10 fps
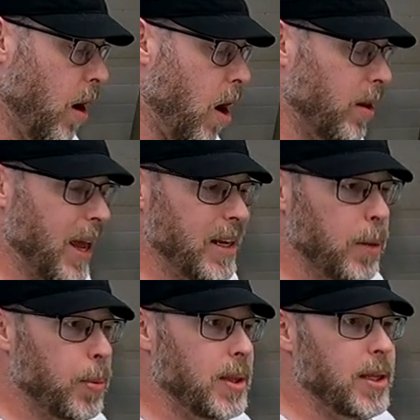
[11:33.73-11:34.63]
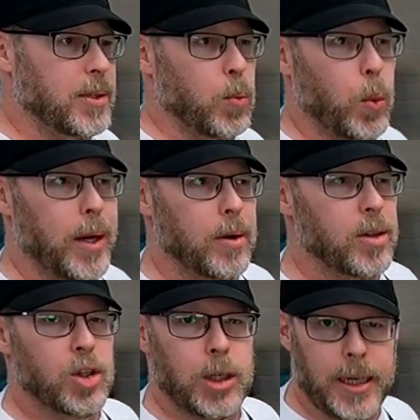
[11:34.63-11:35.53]
I'll end up with this
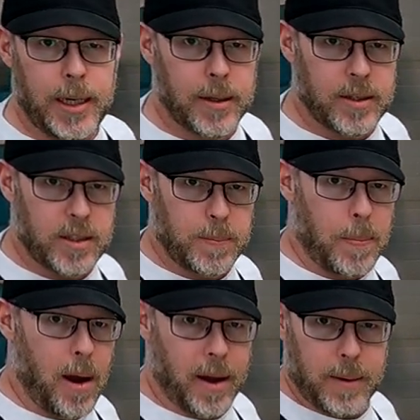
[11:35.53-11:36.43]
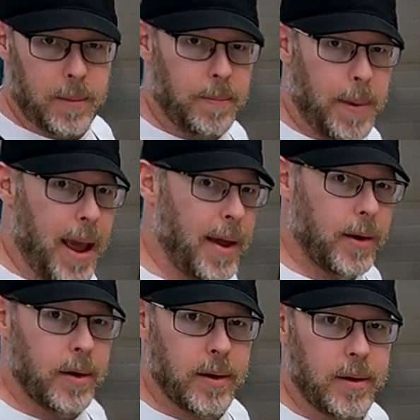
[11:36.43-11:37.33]
weird cheetah spot
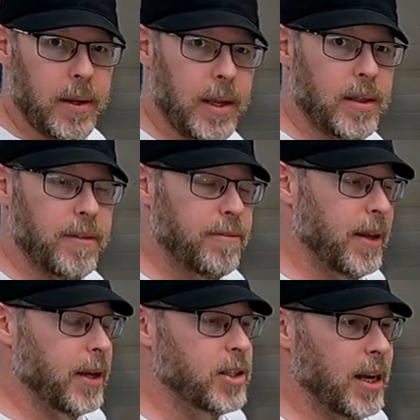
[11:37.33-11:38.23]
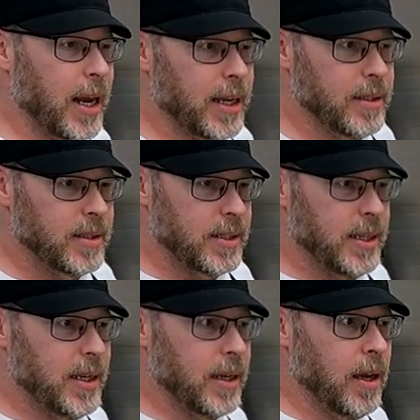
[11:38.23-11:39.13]
pattern in the finish. And I can
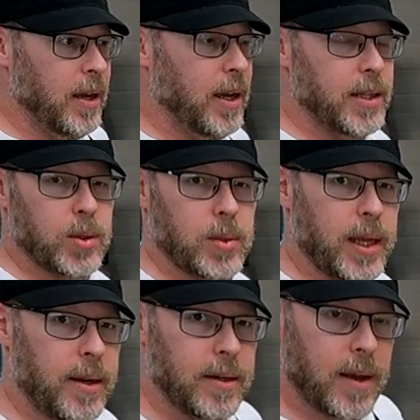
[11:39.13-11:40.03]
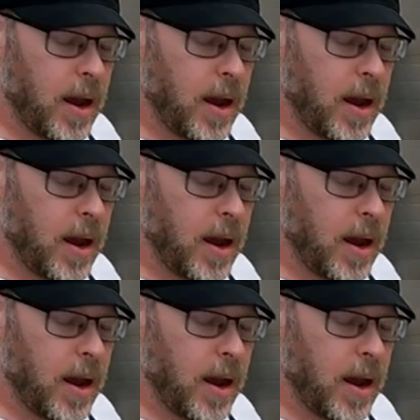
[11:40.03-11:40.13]
see it's relating to